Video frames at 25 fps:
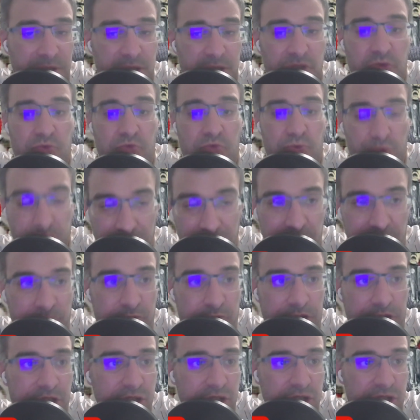really
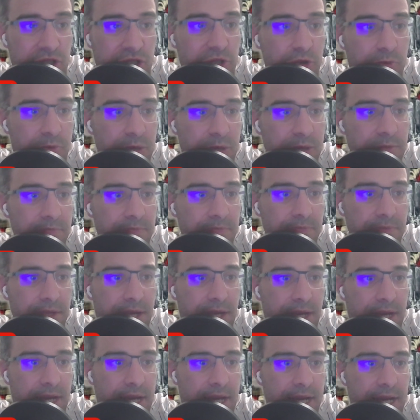freaking stupid.
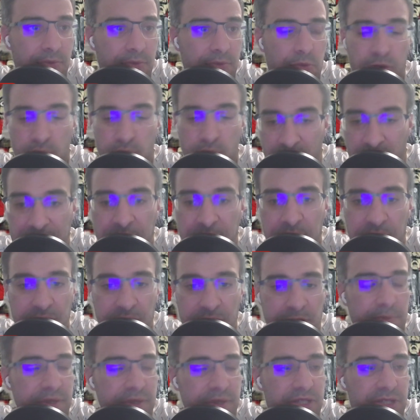I would rather there
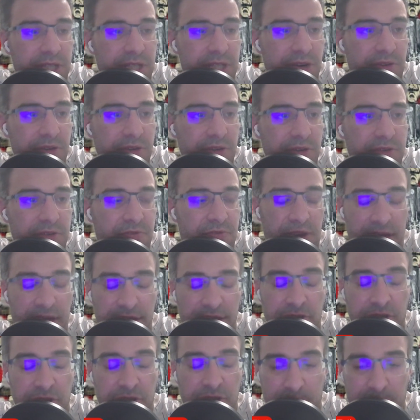be series.
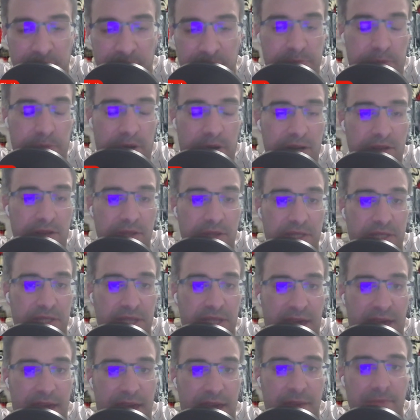Fans are the best part of this
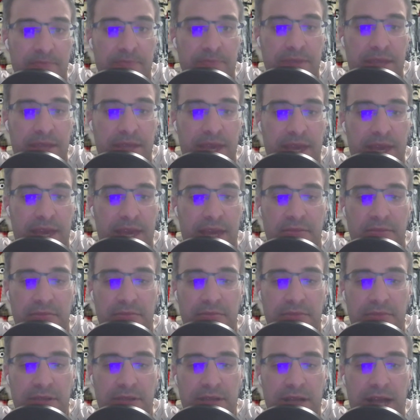game,
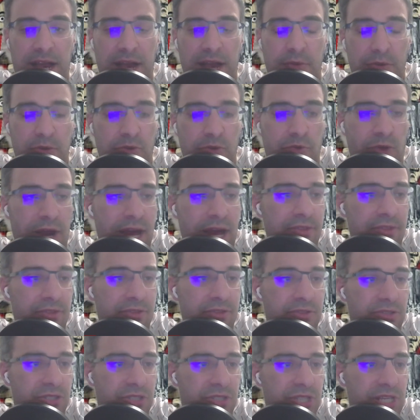and I would rather
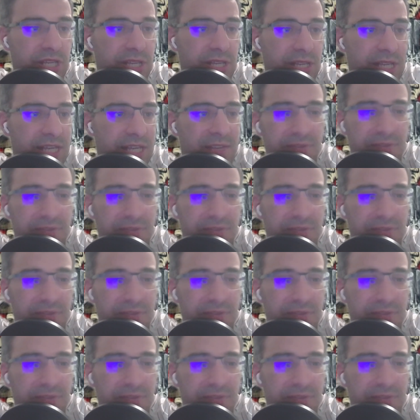see, even